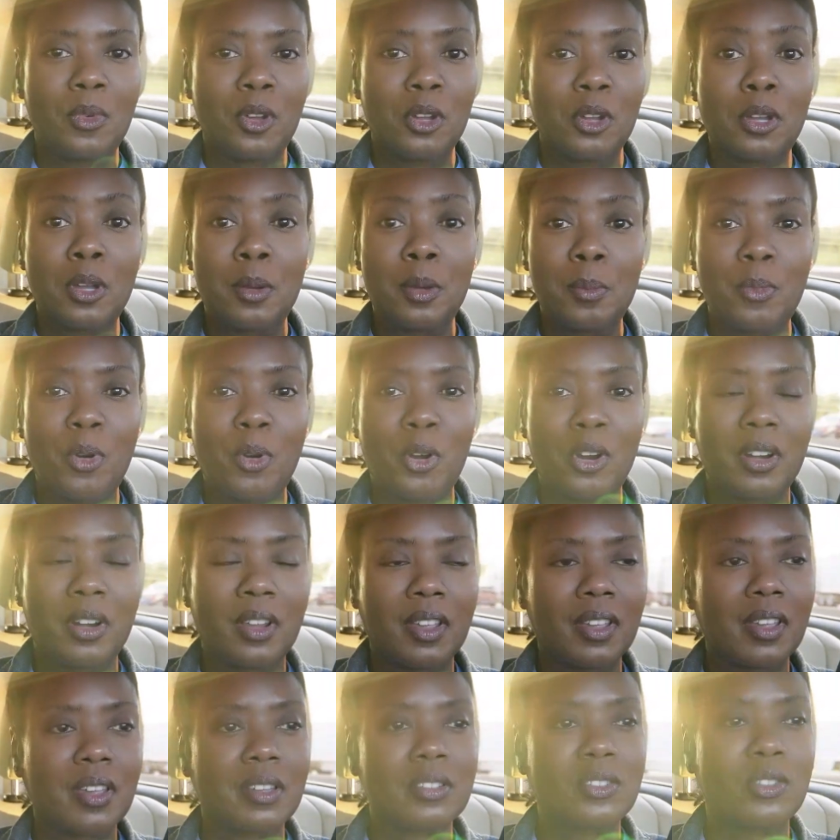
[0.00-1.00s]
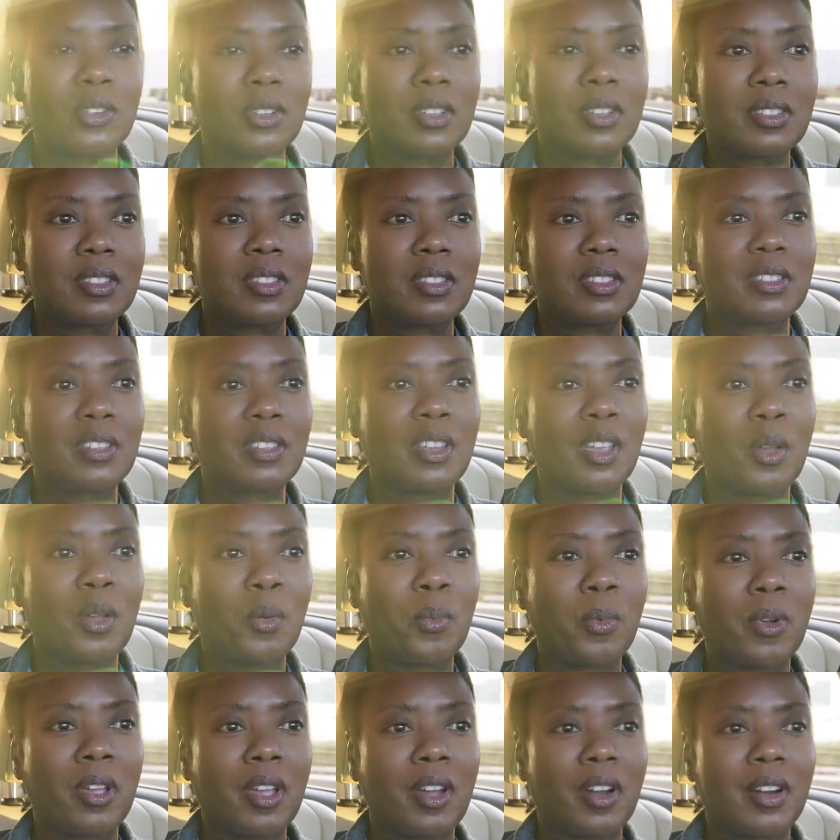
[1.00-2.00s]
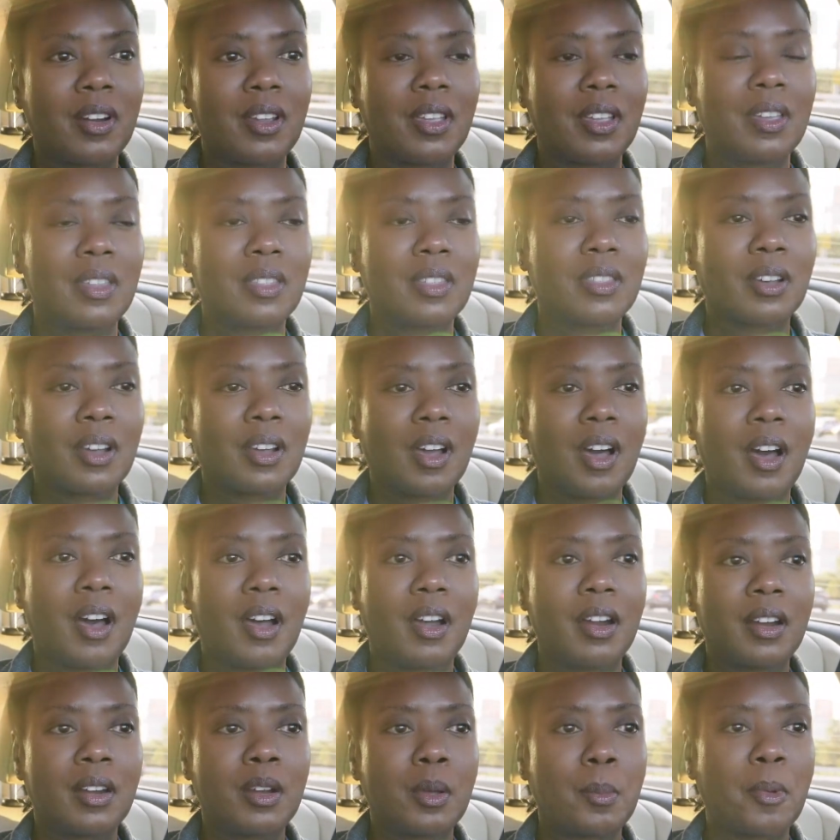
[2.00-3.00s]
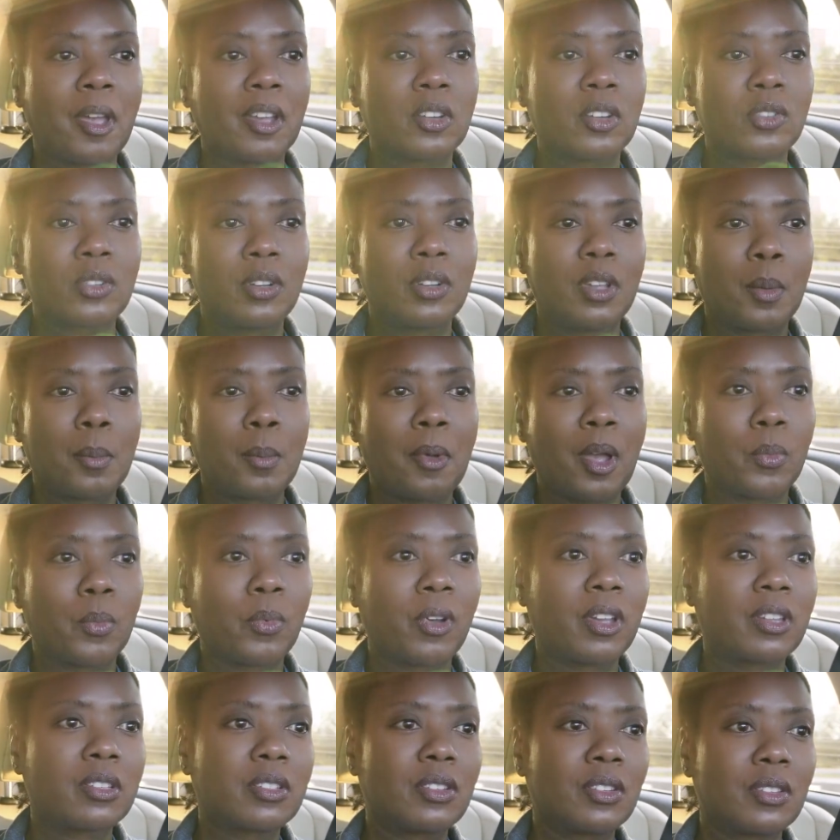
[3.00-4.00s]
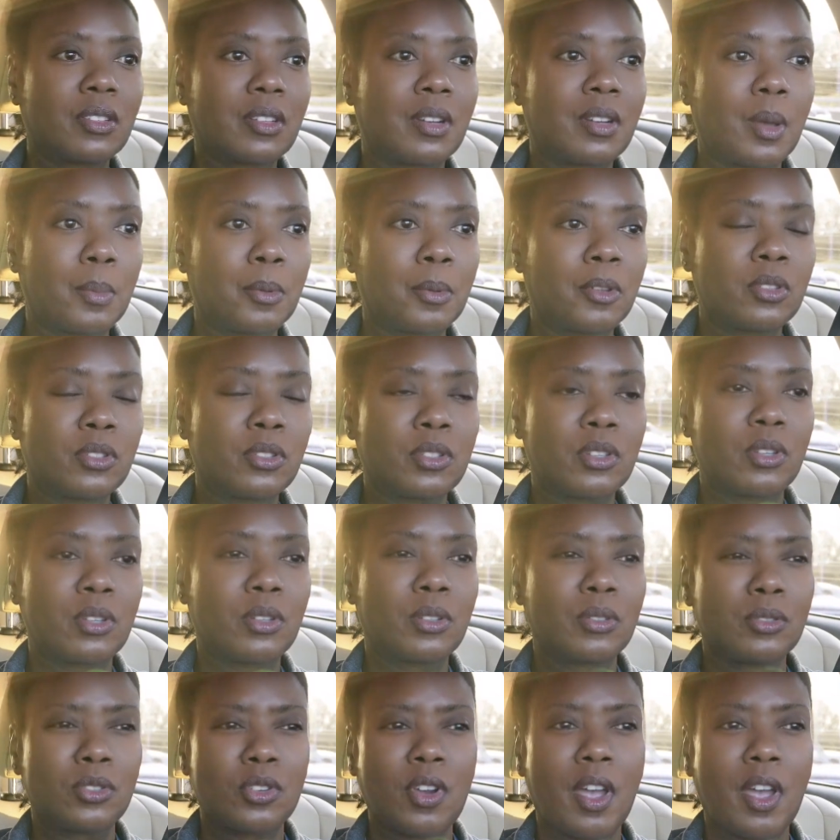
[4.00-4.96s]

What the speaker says: Good morning. As you can see, we are in the car and I'm actually on my way to the W2.